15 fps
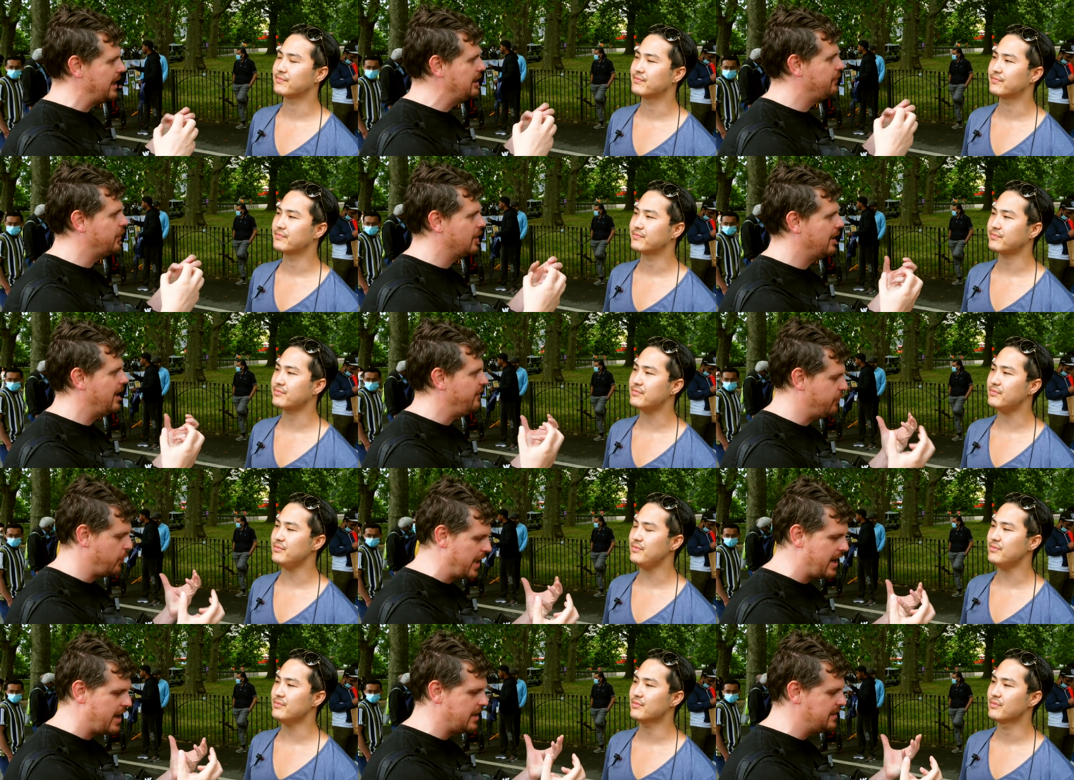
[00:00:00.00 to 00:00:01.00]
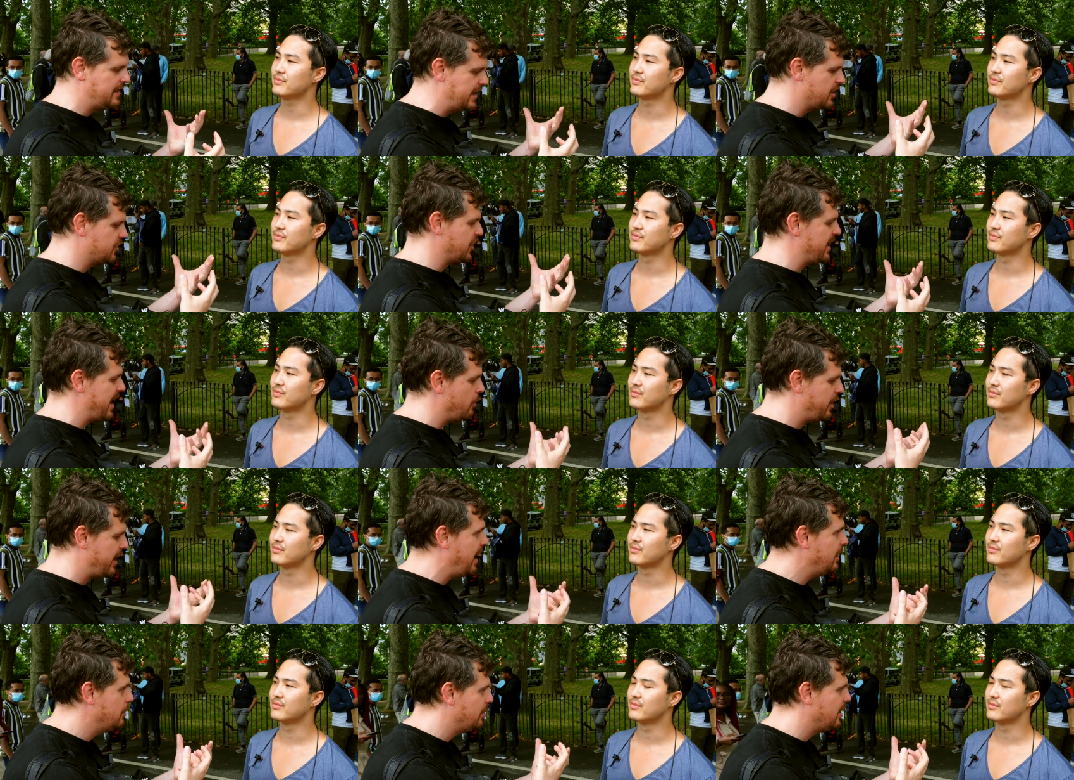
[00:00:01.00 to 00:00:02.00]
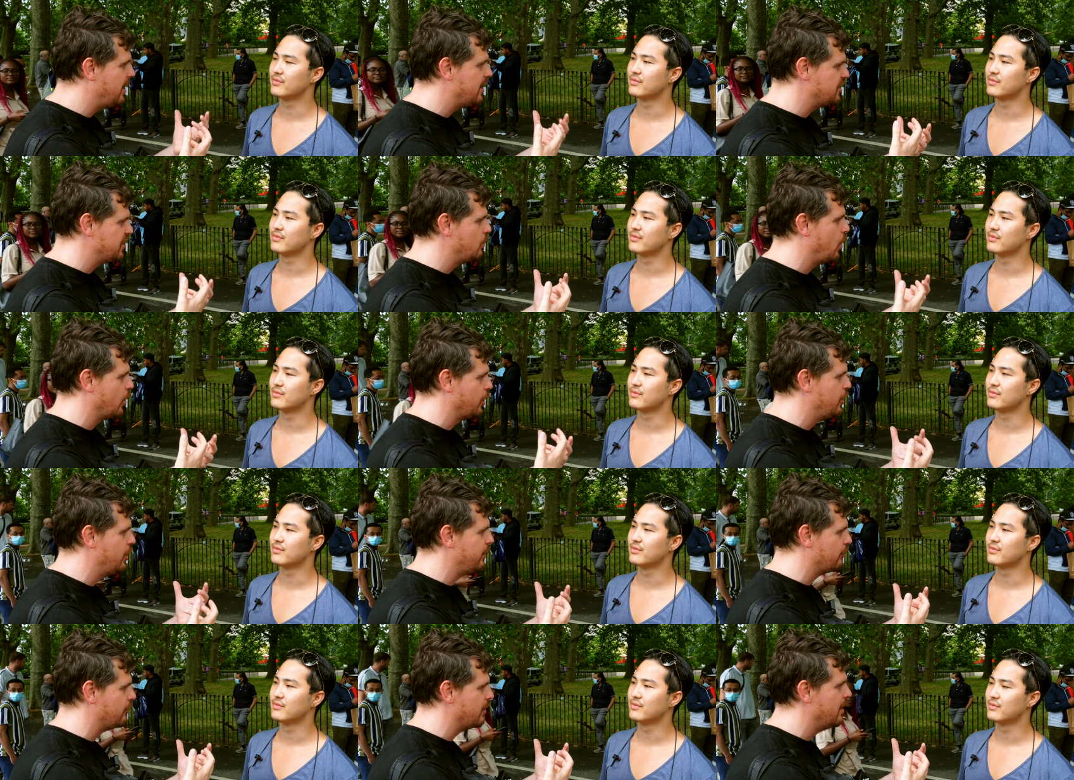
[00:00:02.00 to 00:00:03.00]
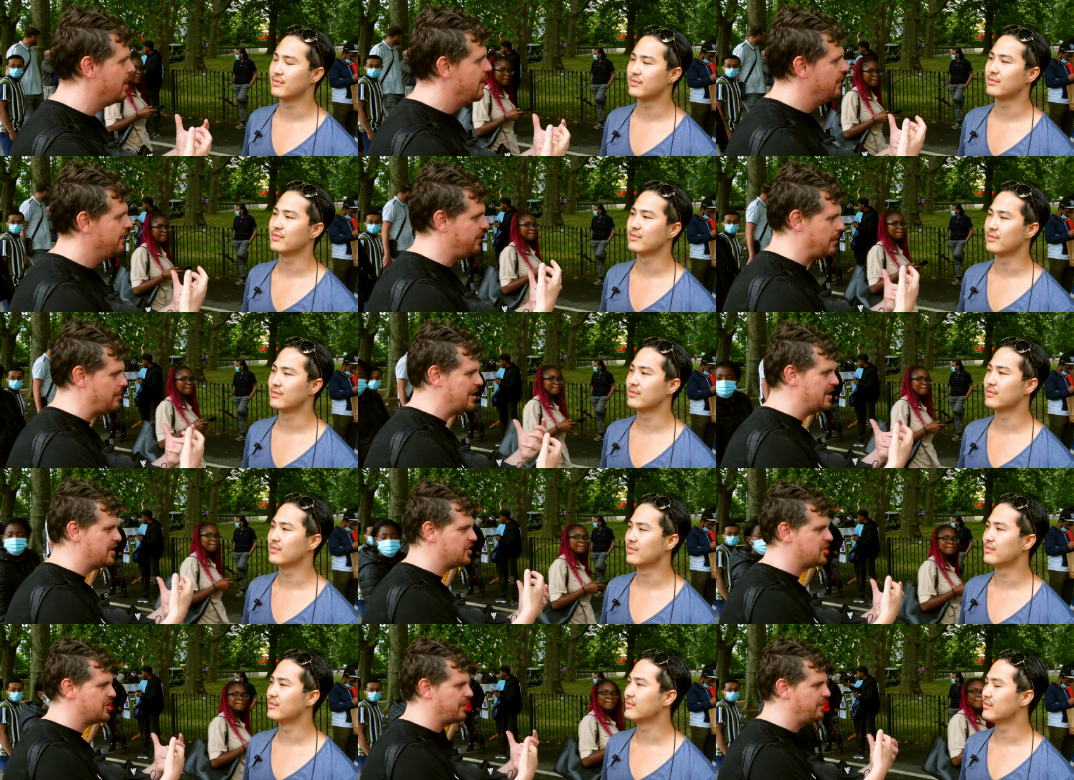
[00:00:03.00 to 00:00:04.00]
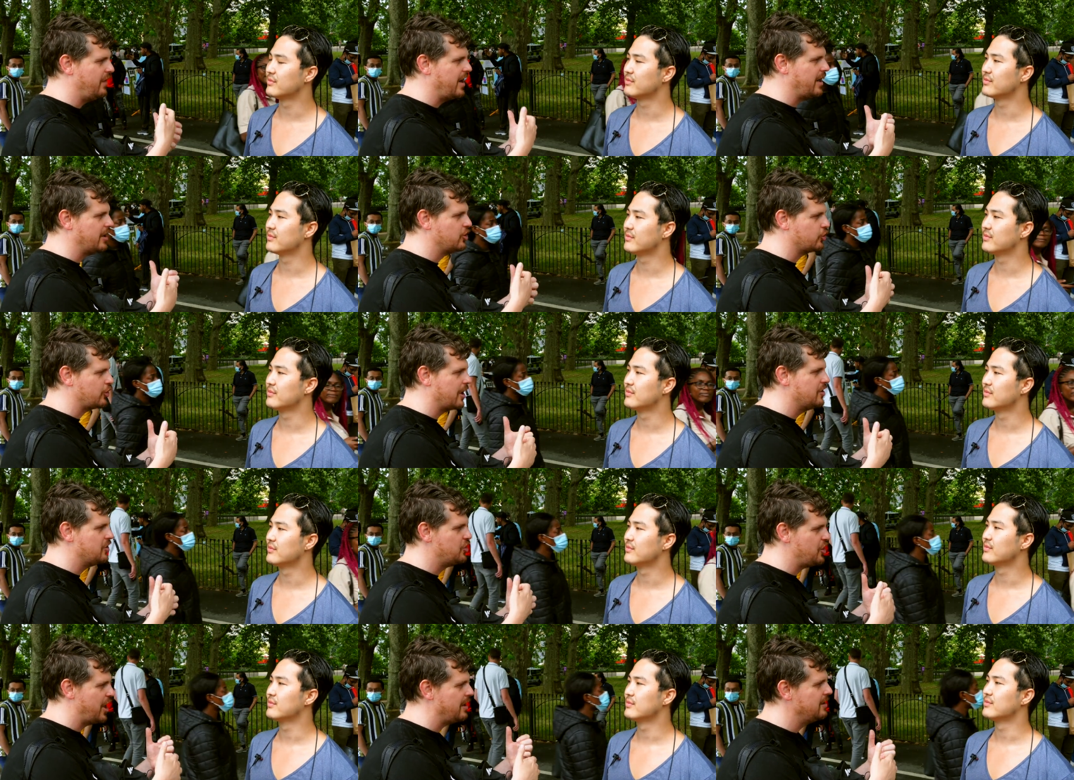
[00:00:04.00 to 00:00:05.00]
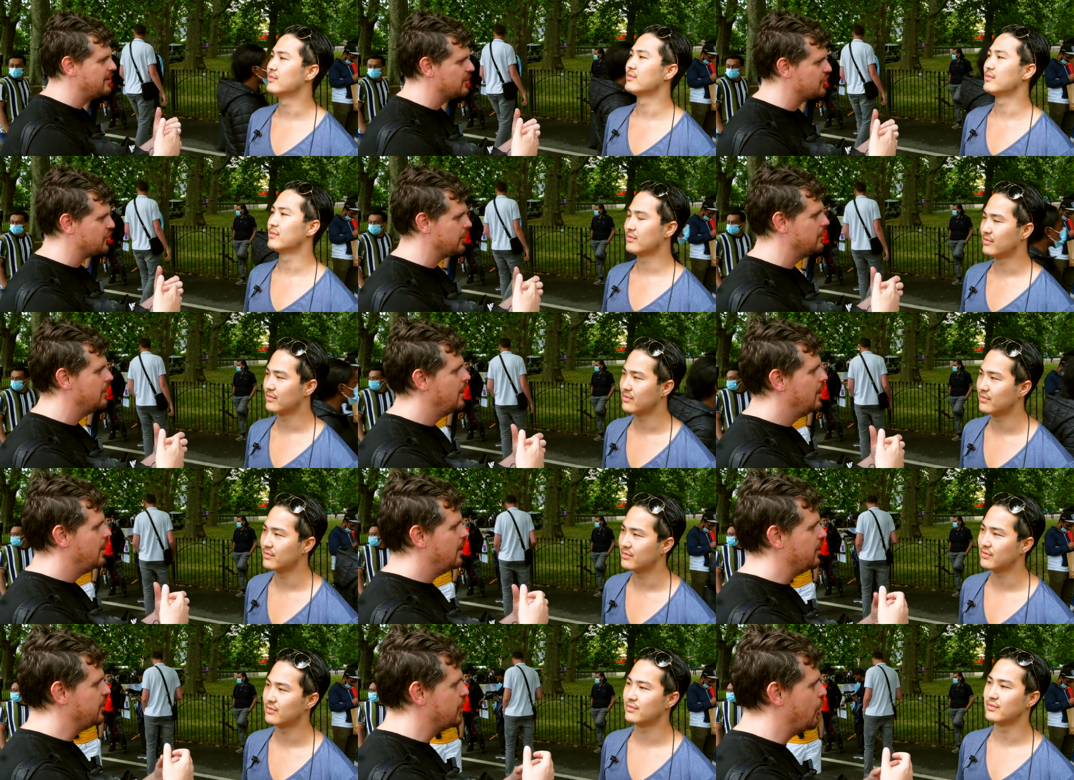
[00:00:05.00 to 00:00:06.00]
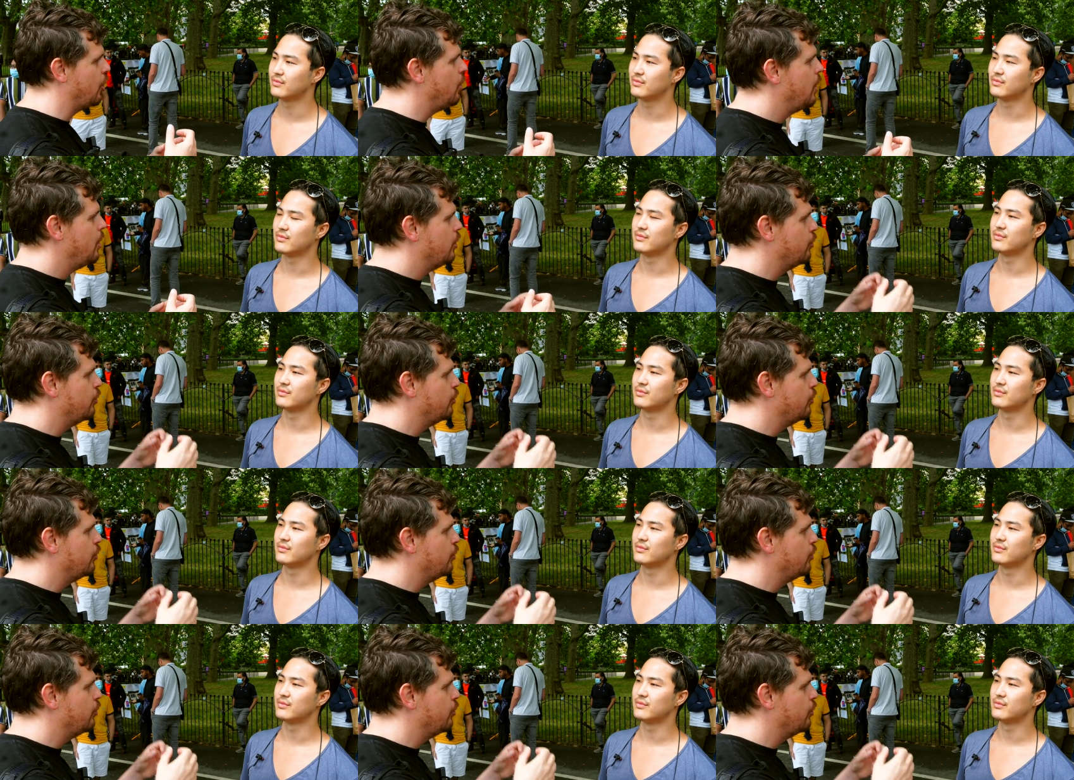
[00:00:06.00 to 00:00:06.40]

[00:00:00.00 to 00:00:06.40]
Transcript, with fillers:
Speaker 1: even left-wing ideas are now cannibalizing one another, and feminists are fighting transgenders, and, you know,